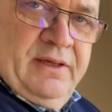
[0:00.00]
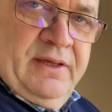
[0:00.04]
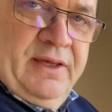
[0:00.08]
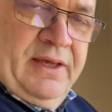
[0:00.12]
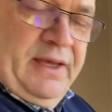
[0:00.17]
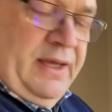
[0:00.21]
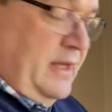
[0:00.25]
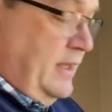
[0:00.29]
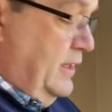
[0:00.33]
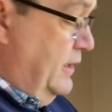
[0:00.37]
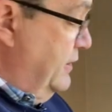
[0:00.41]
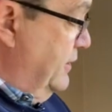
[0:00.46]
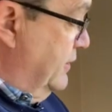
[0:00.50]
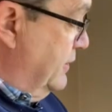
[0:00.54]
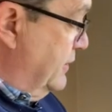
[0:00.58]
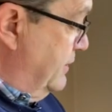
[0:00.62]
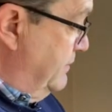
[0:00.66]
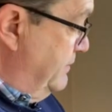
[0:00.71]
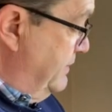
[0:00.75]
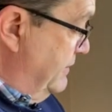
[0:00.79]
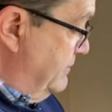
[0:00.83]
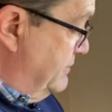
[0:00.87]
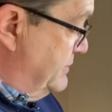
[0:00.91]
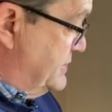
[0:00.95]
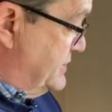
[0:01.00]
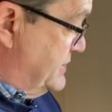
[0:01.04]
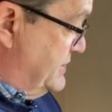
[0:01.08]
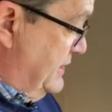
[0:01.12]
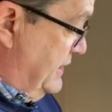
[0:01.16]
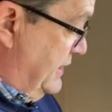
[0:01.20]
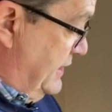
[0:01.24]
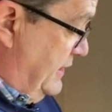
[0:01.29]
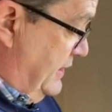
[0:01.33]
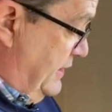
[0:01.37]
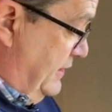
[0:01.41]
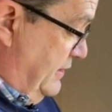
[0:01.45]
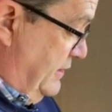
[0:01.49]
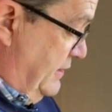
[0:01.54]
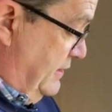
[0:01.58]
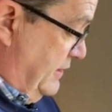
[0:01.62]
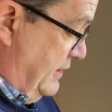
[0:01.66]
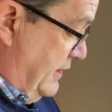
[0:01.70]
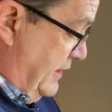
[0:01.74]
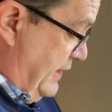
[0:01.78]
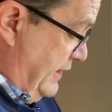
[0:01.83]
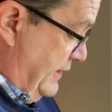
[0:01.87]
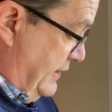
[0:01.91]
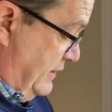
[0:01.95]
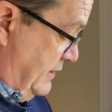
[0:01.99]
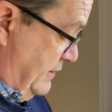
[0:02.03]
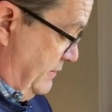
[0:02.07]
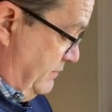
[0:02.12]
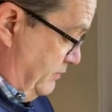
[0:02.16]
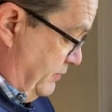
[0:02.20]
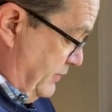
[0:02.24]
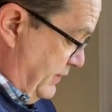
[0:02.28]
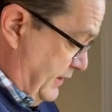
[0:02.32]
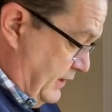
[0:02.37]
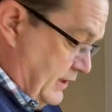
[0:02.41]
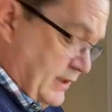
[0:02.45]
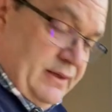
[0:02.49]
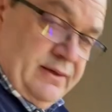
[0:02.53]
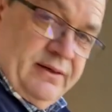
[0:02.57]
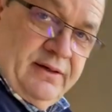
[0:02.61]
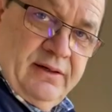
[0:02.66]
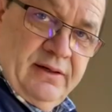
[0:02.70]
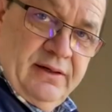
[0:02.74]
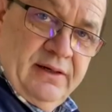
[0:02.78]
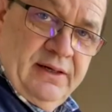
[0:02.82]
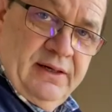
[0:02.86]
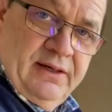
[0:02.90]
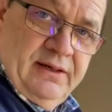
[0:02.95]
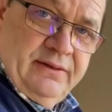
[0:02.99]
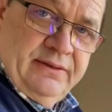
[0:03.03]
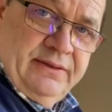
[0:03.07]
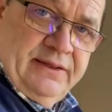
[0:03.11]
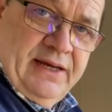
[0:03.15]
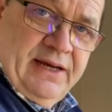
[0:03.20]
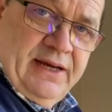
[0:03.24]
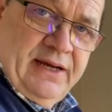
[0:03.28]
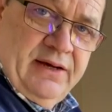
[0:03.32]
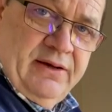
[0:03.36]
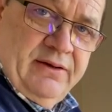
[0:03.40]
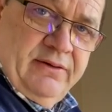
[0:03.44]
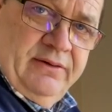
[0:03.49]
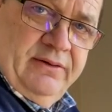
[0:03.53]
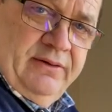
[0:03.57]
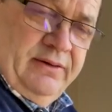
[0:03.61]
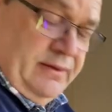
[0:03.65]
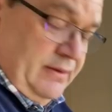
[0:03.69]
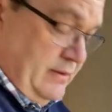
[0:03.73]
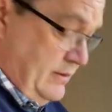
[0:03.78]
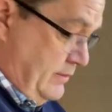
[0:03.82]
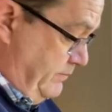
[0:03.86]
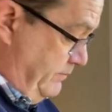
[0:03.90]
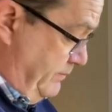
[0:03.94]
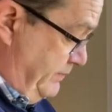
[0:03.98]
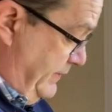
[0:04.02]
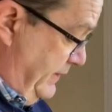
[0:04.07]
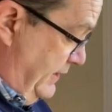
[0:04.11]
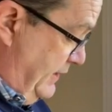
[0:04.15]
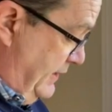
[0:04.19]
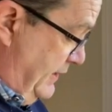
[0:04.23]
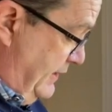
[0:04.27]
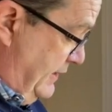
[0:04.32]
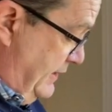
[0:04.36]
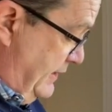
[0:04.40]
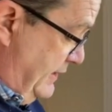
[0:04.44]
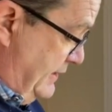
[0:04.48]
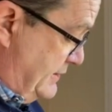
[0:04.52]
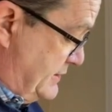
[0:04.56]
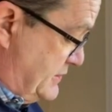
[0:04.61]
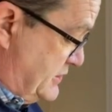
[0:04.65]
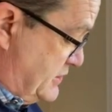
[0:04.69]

And you're going to be able to see I can bring it up, down, but it